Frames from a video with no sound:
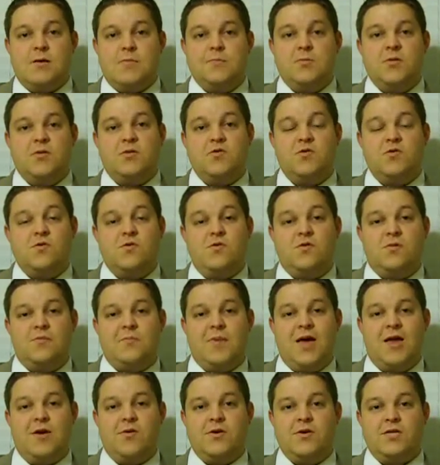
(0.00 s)
But the truth of the
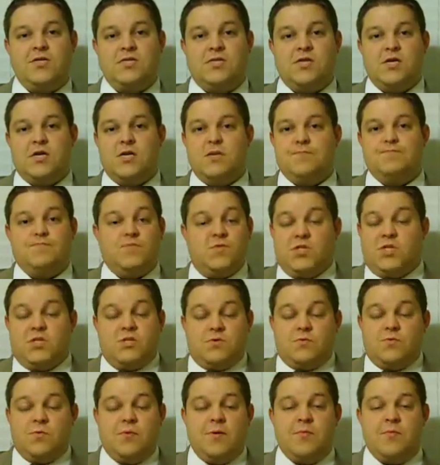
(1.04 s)
matter is, she
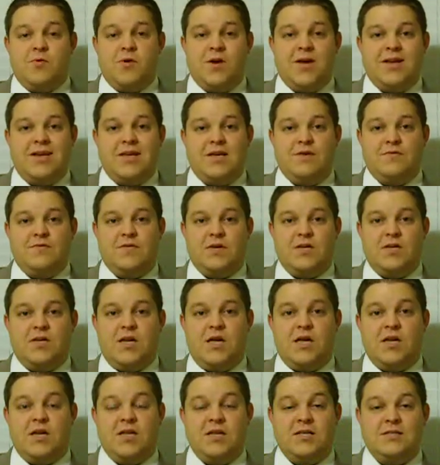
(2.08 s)
doesn't remember any of it,
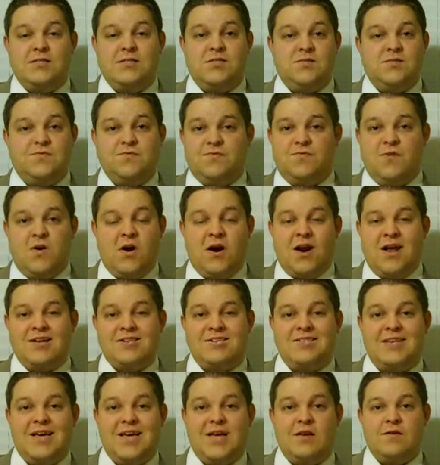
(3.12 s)
and it's far
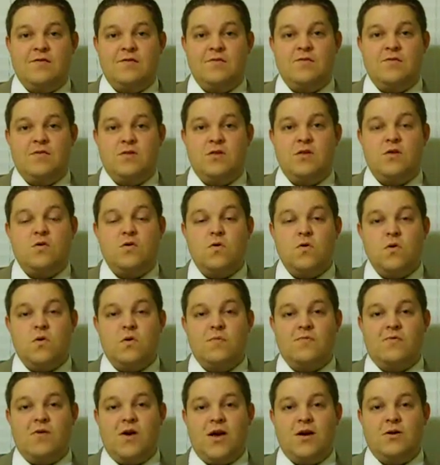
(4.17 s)
outside of the
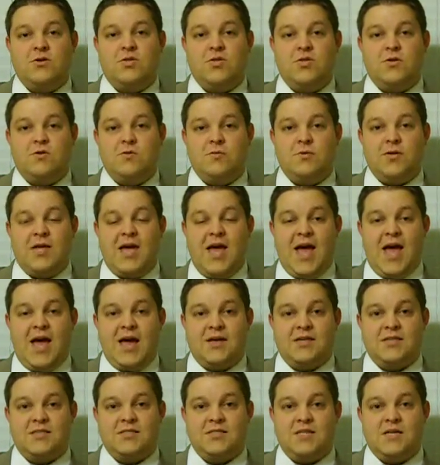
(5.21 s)
norm for how she normally
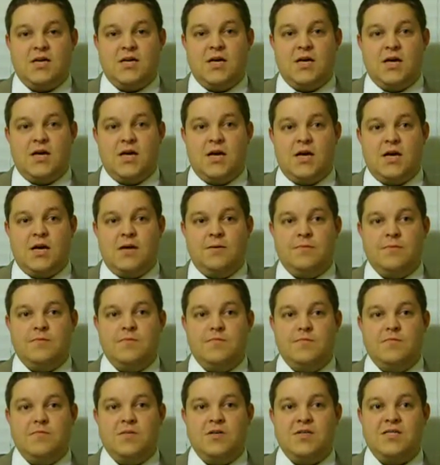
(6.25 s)
acts.
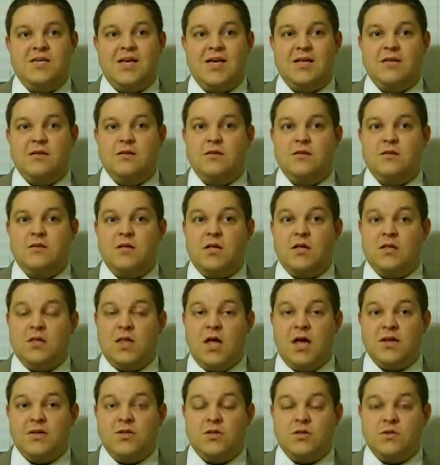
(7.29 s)
This had a
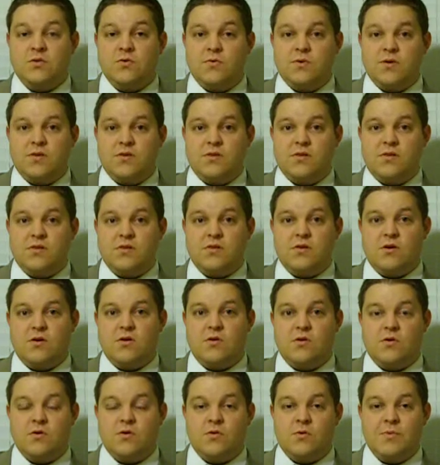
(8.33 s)
lot to do with
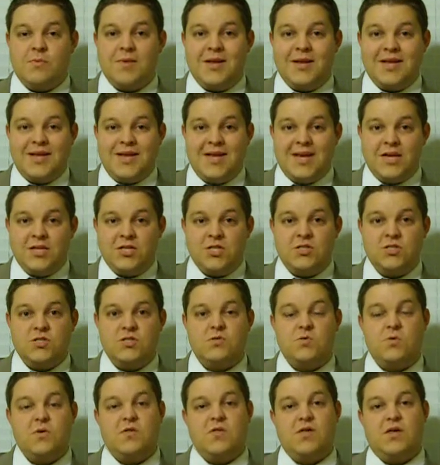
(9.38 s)
her
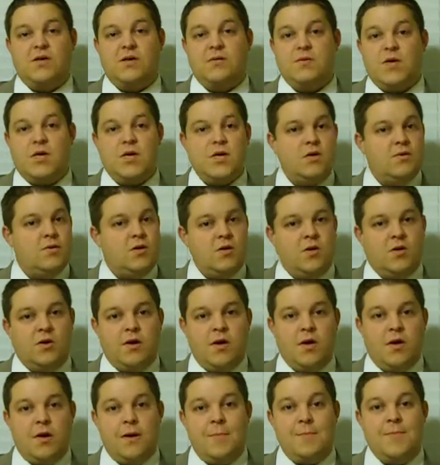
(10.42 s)
medications, with
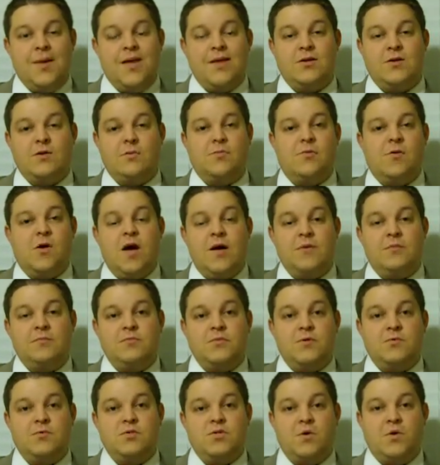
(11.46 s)
a mental problem
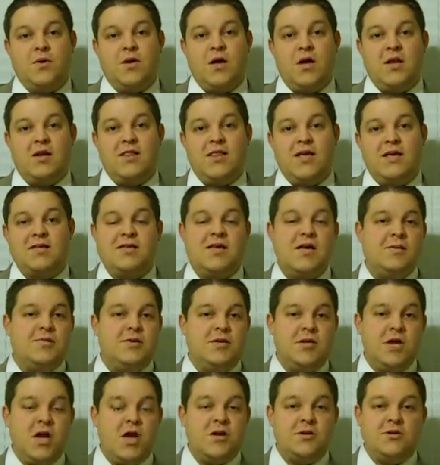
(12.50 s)
that was going on at that time. The
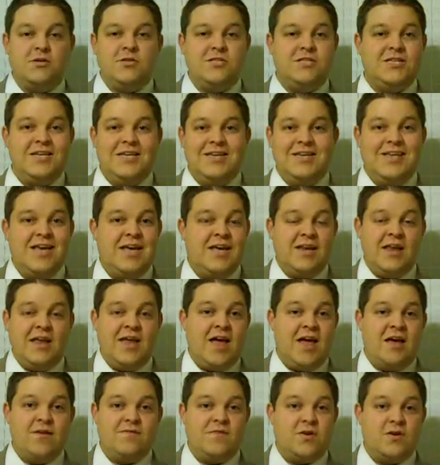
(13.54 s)
doctors didn't yet
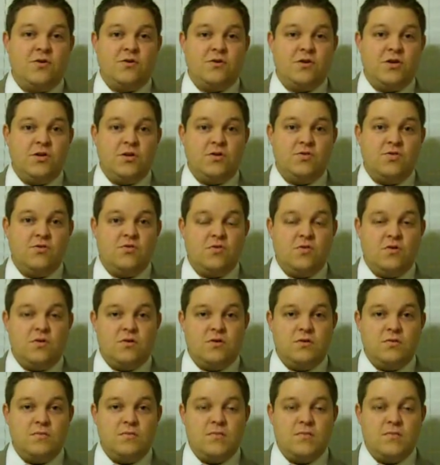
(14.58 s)
have under control.